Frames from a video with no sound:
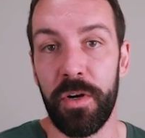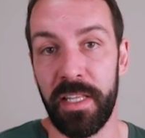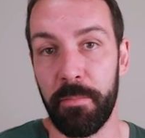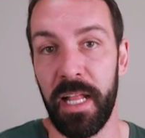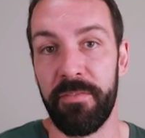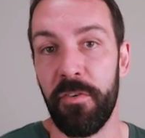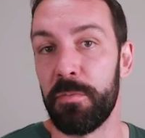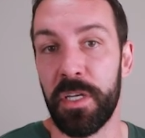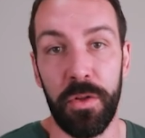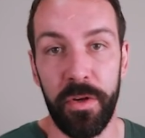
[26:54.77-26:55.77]
on other
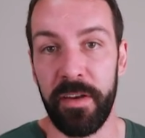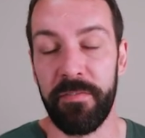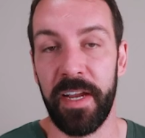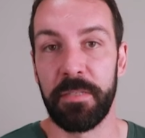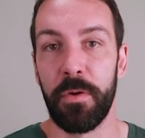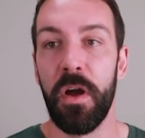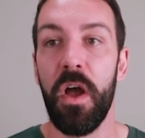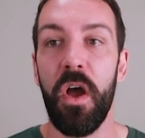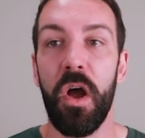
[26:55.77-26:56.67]
platforms, including Facebook.